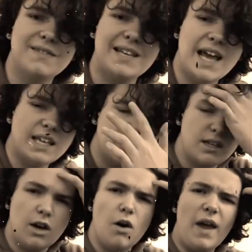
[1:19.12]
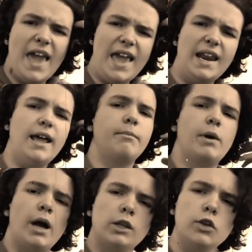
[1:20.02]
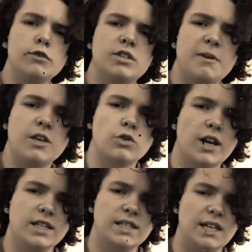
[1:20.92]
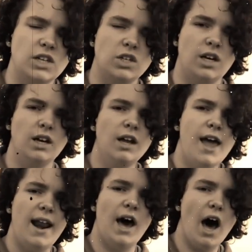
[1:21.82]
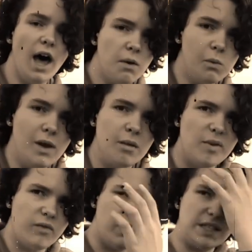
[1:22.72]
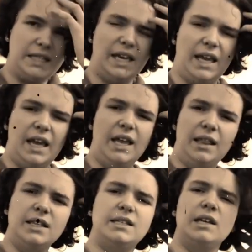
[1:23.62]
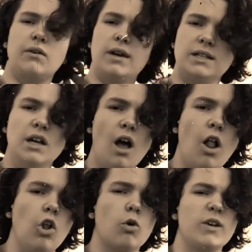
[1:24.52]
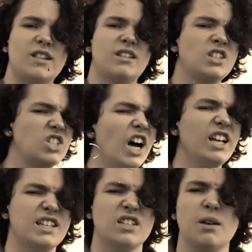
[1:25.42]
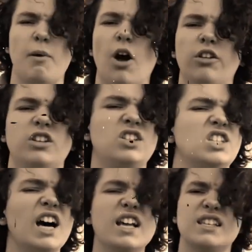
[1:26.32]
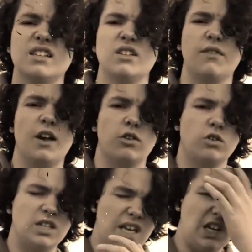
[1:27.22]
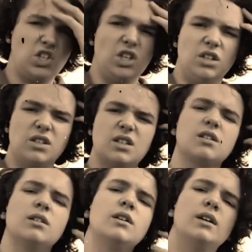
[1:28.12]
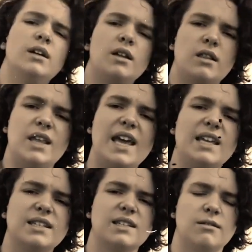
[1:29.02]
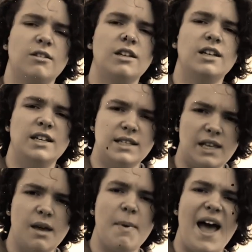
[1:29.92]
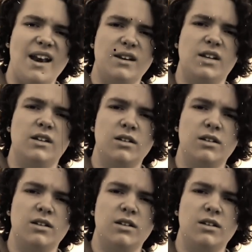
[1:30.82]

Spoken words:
Tesco in Edinburgh used to be a train station, and I will be visiting it in this series, along with dozens upon dozens of other stations. This is The Abandoned.